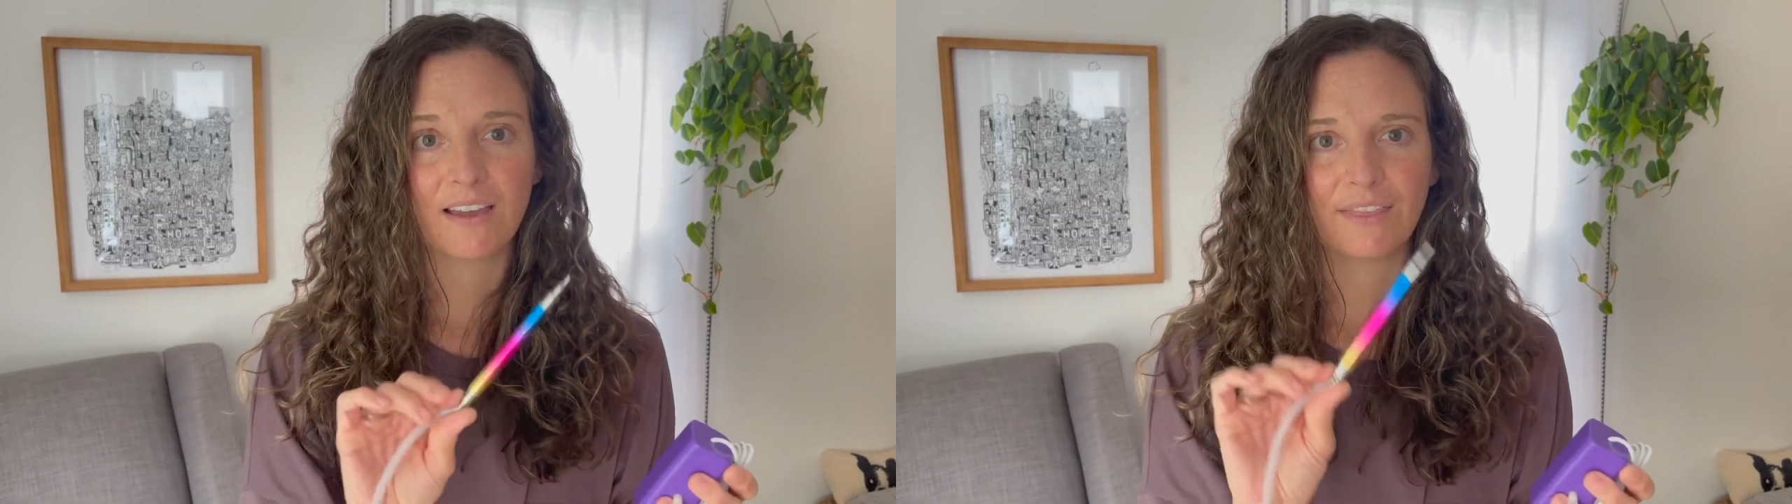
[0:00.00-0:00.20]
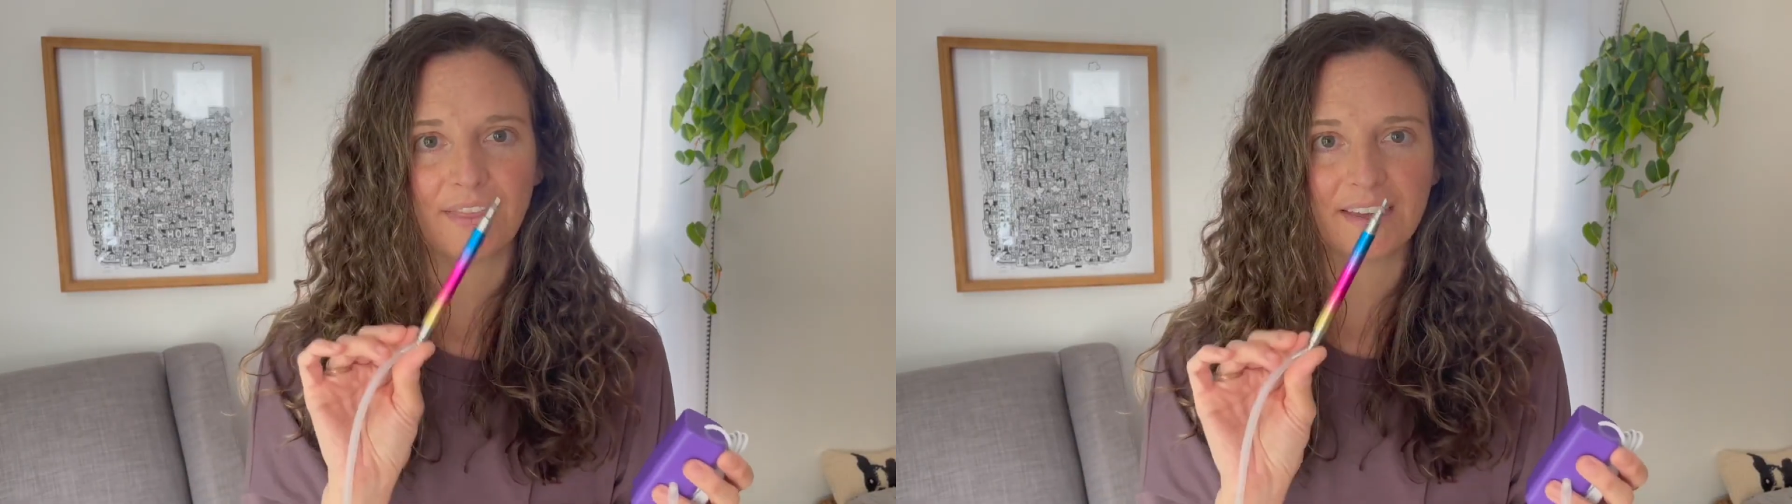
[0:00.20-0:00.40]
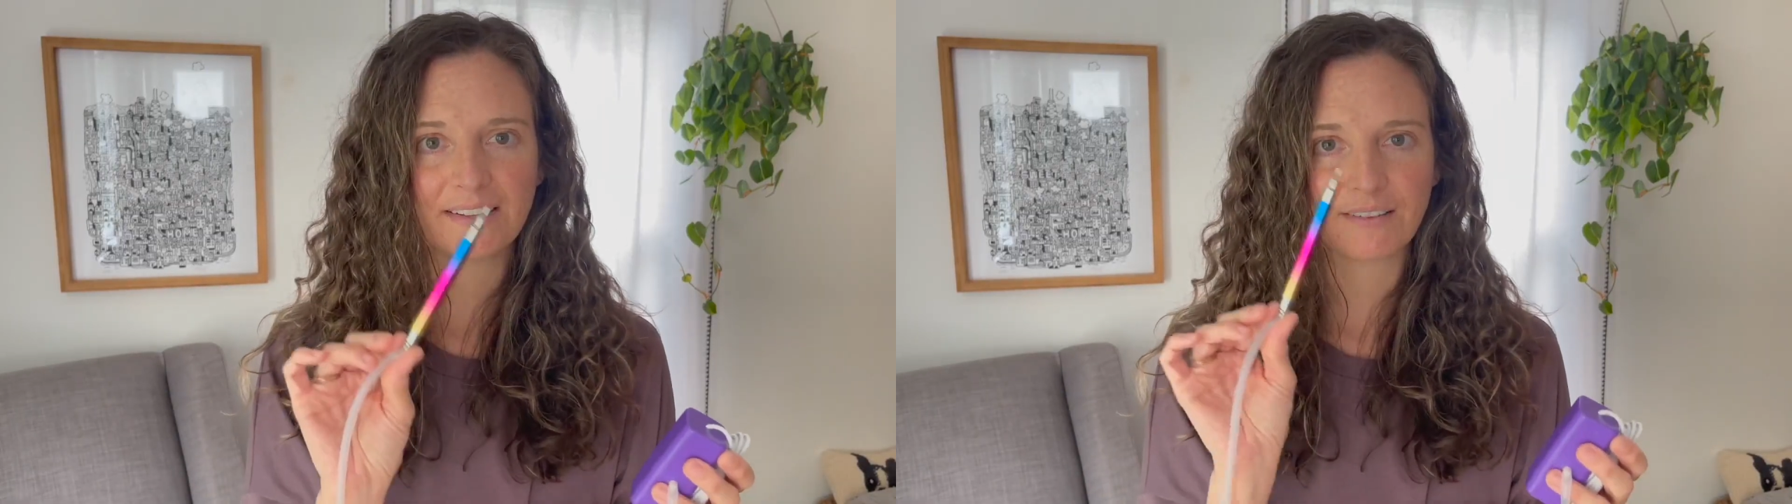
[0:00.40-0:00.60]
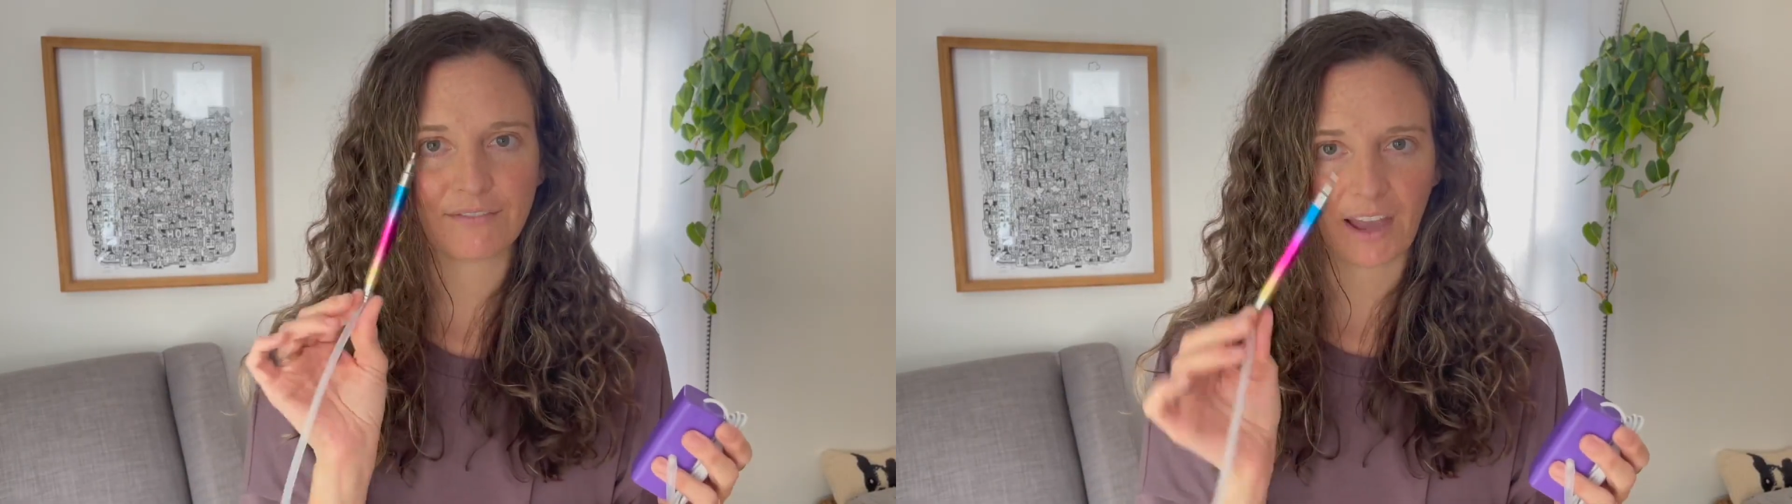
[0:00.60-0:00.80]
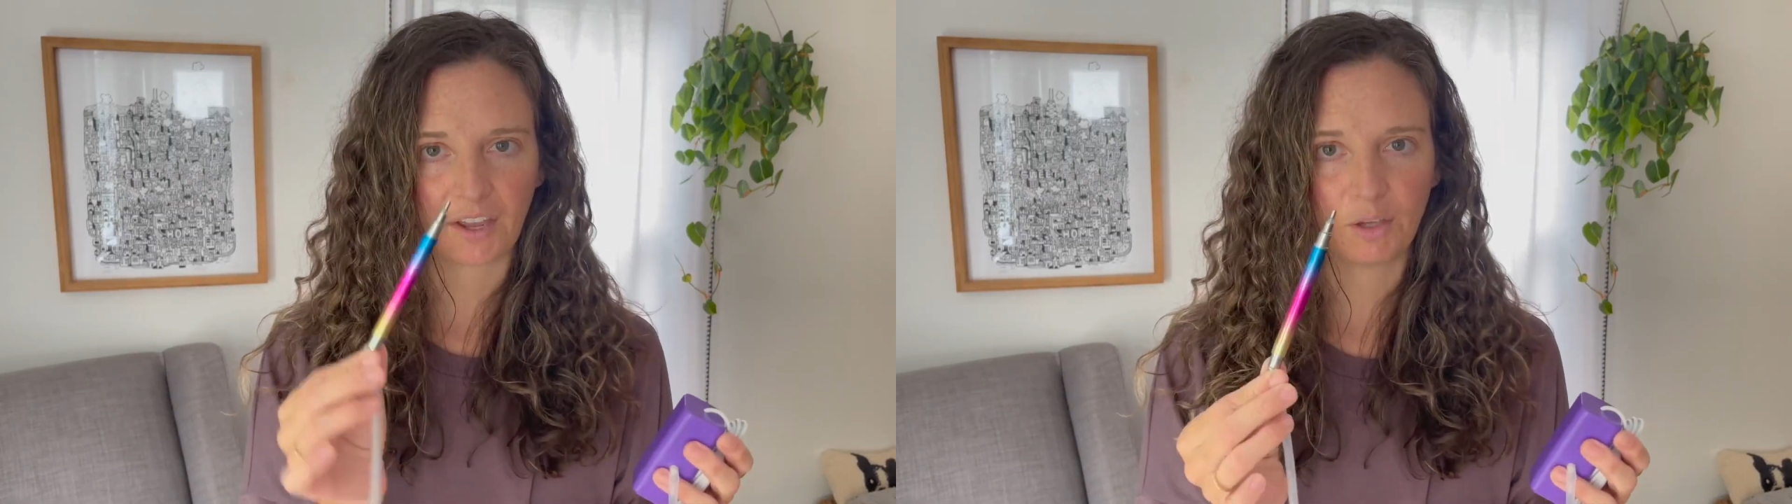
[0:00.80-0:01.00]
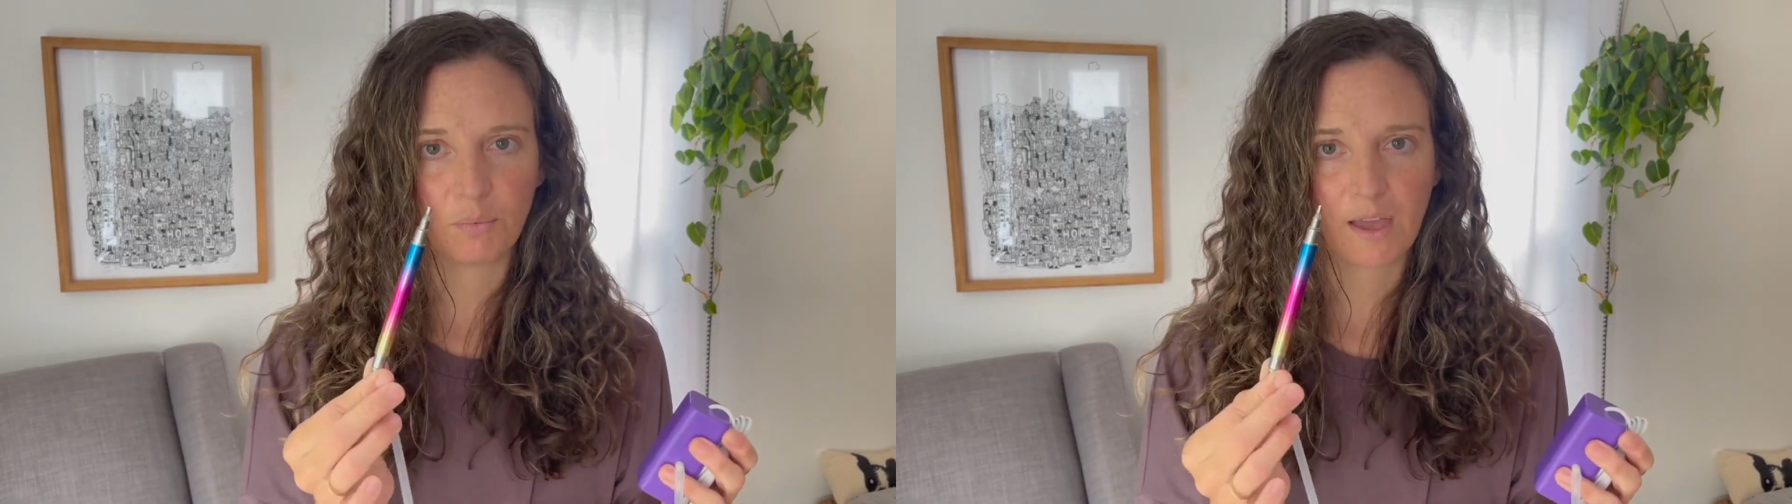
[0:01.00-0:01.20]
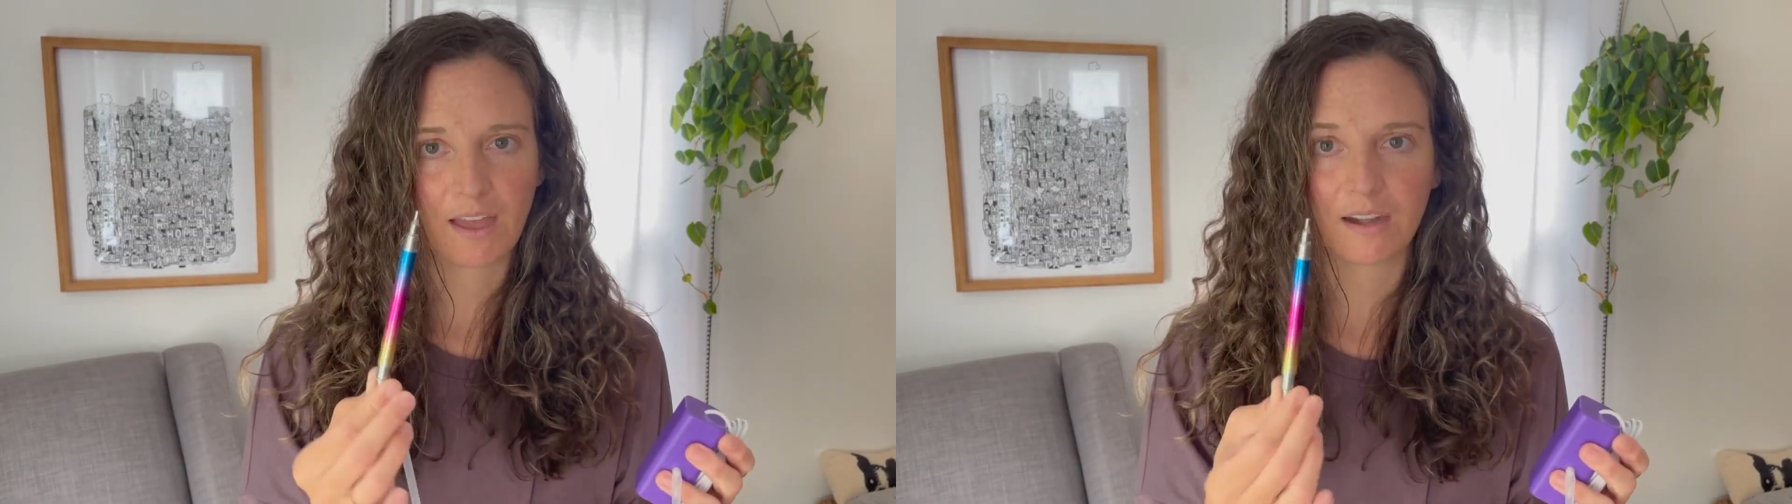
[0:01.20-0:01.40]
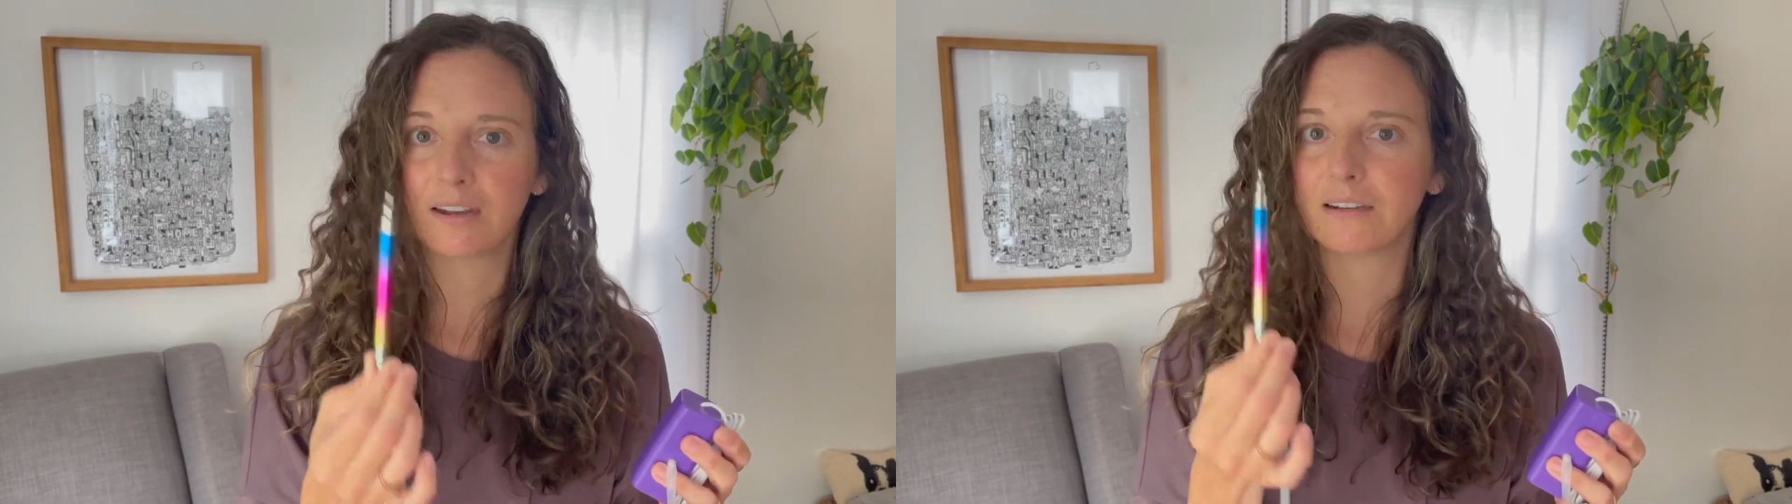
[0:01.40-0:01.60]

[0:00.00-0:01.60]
This vacuum pen